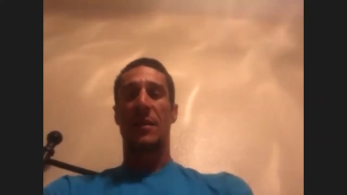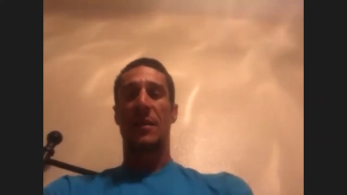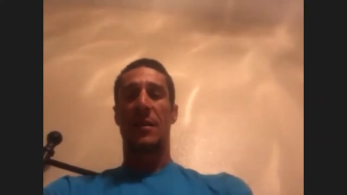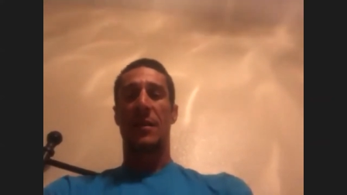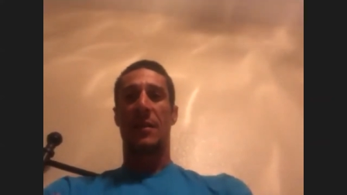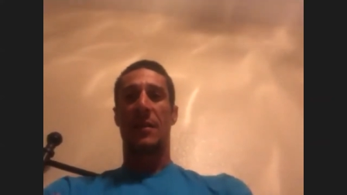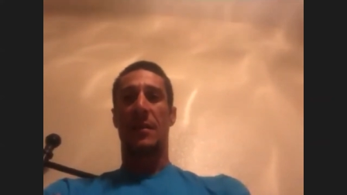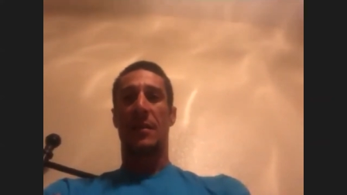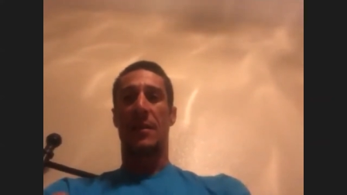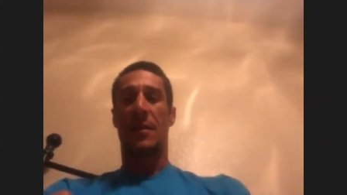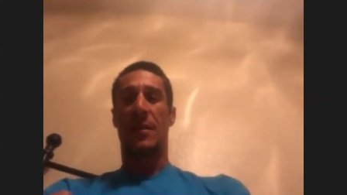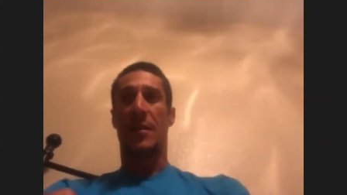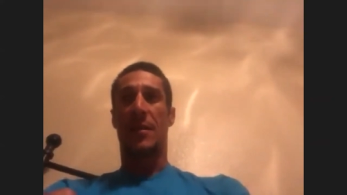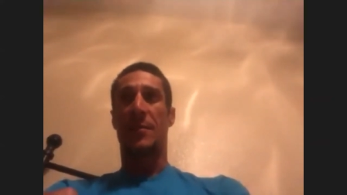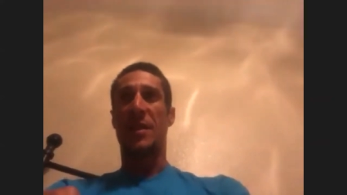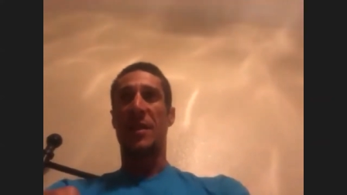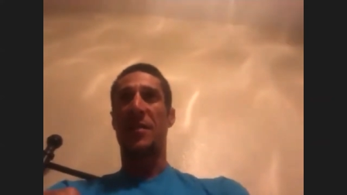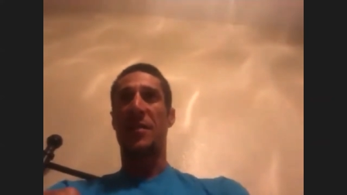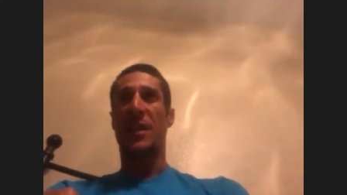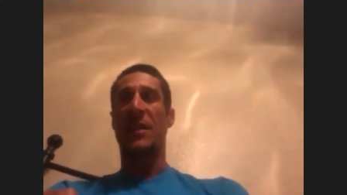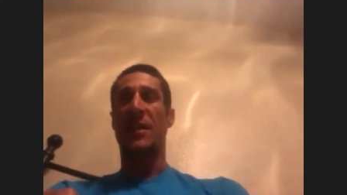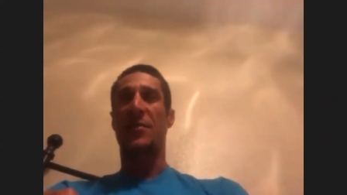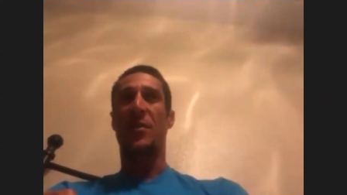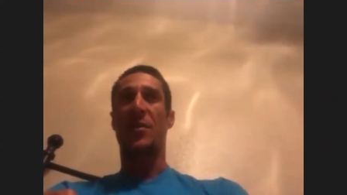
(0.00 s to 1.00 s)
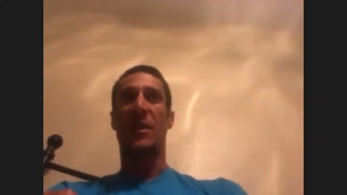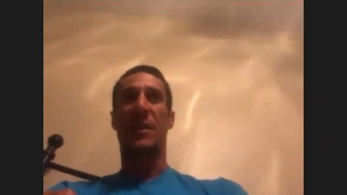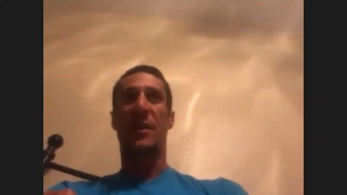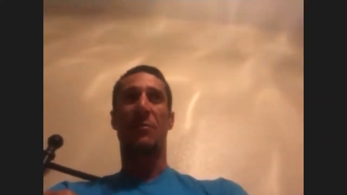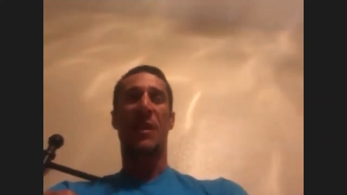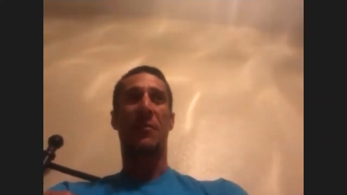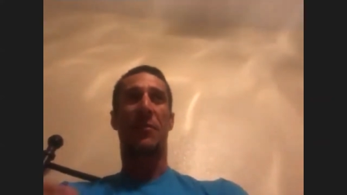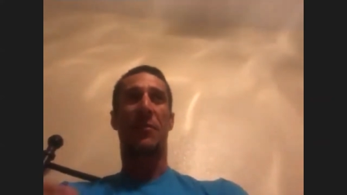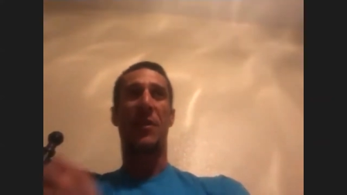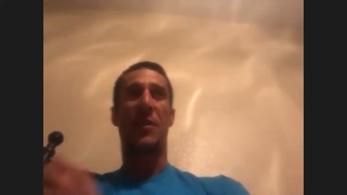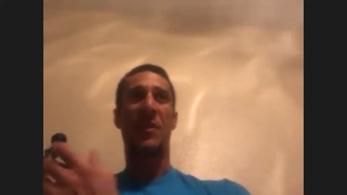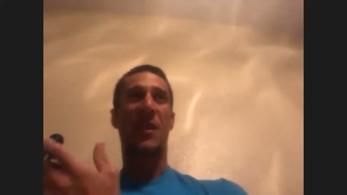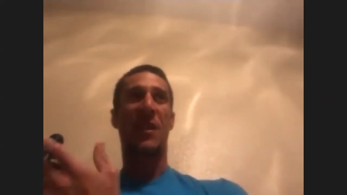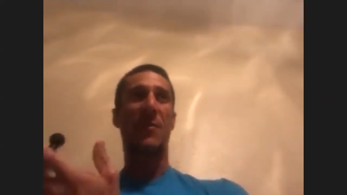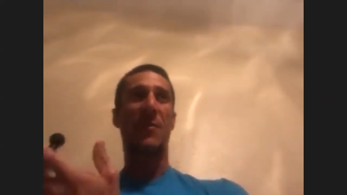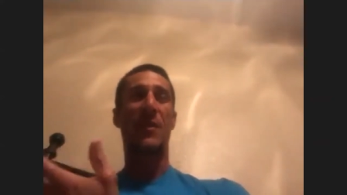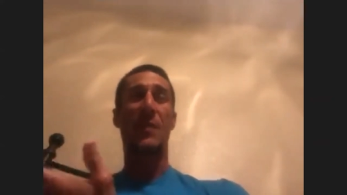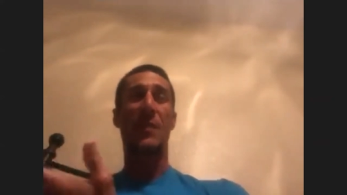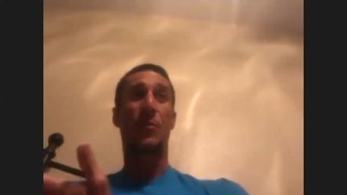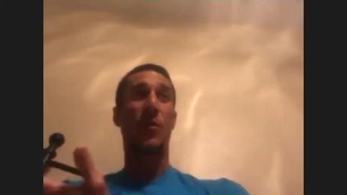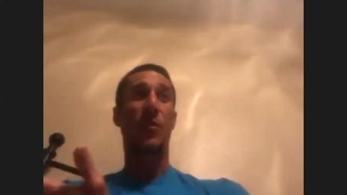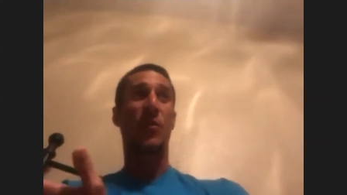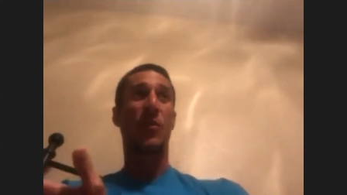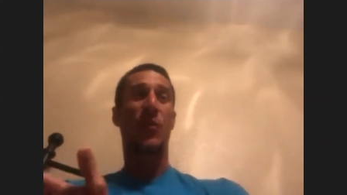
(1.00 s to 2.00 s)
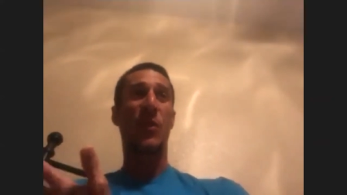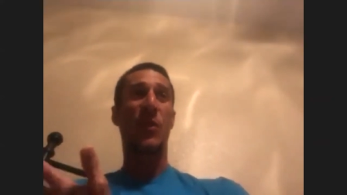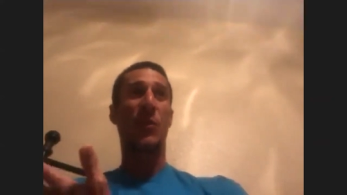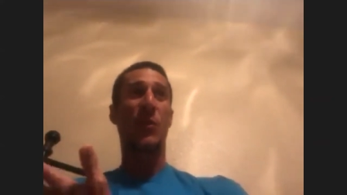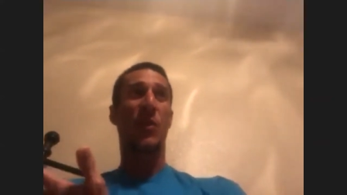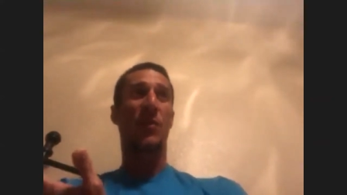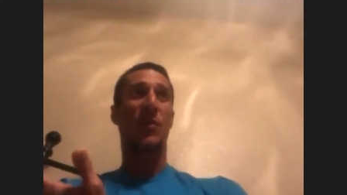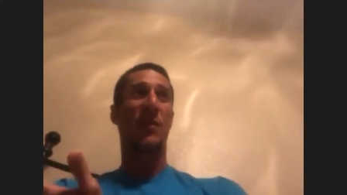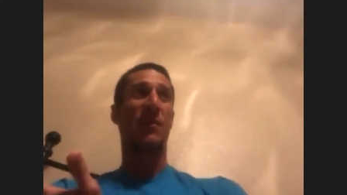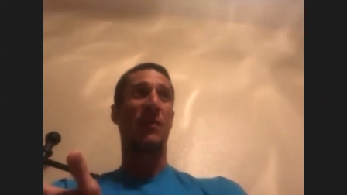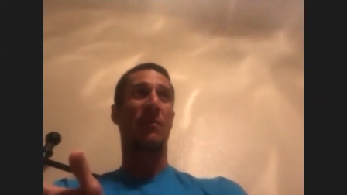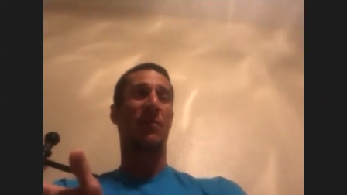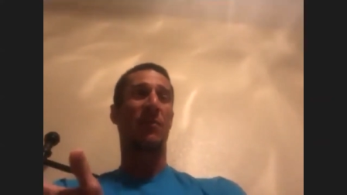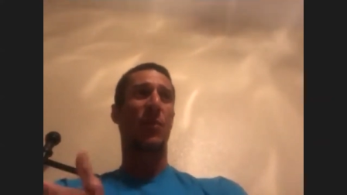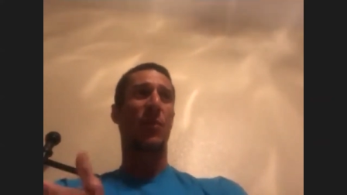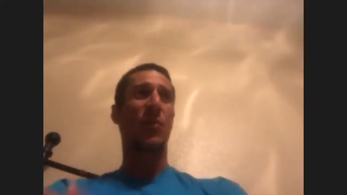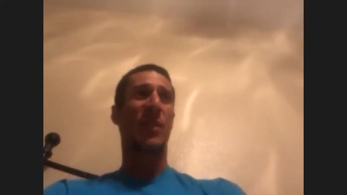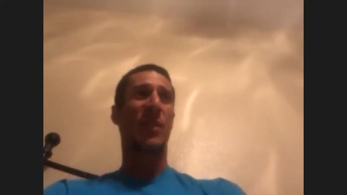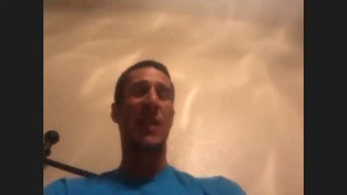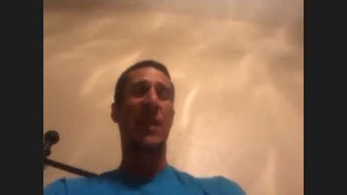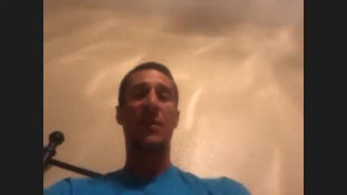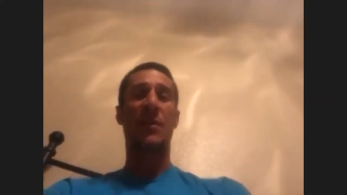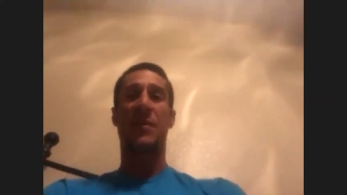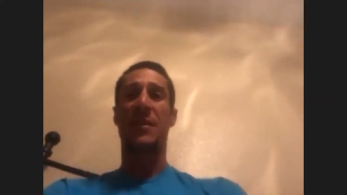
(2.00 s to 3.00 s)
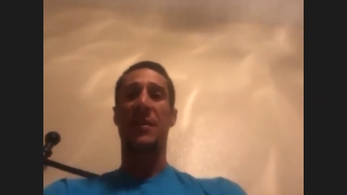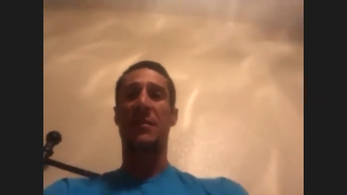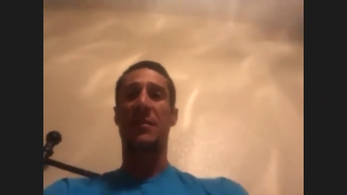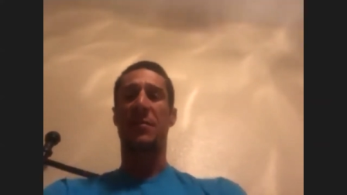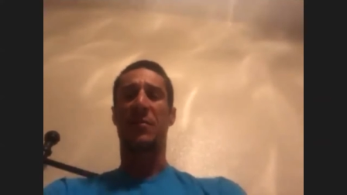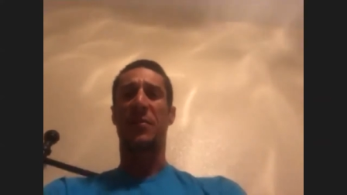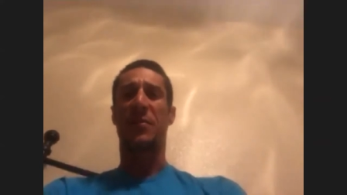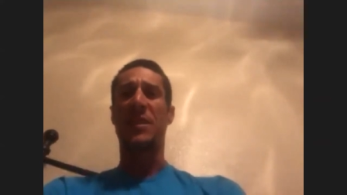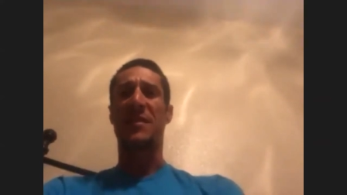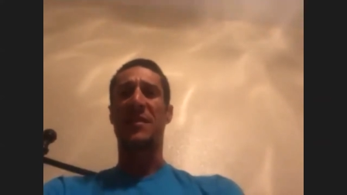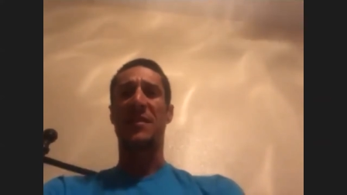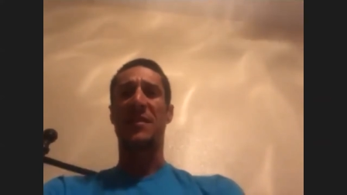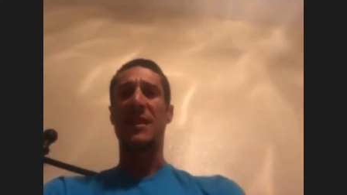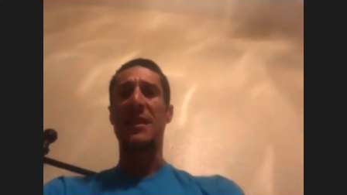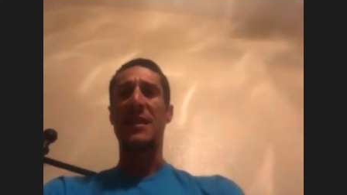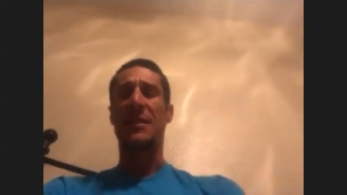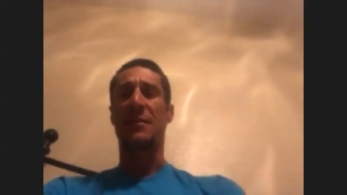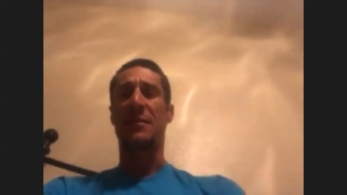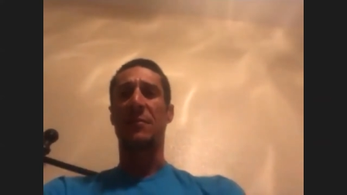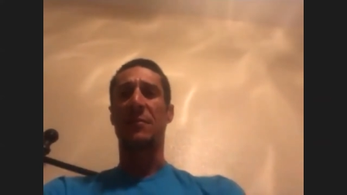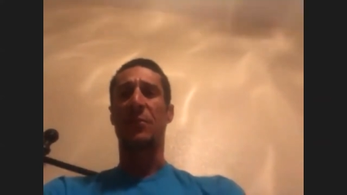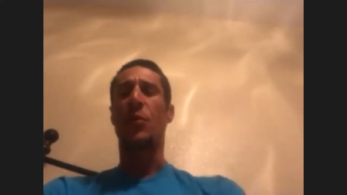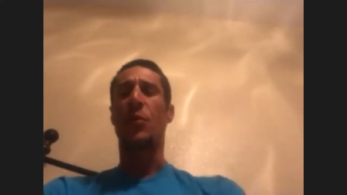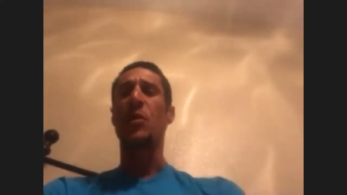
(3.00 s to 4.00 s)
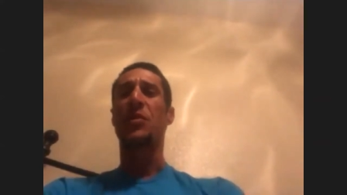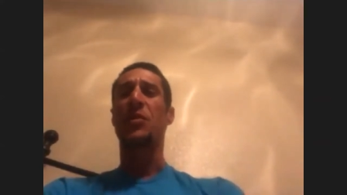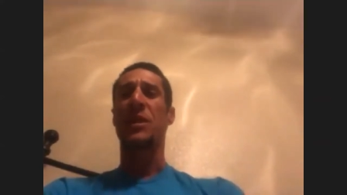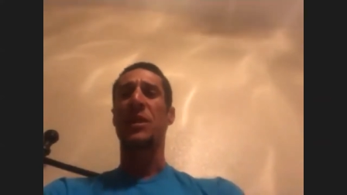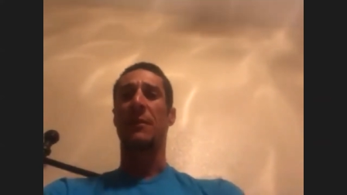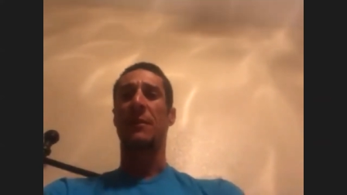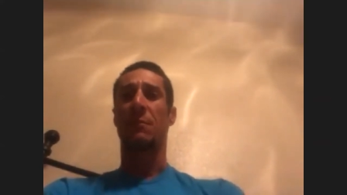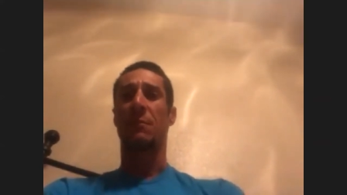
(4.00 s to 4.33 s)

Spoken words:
I started my first 70.3 was in 2015, 14.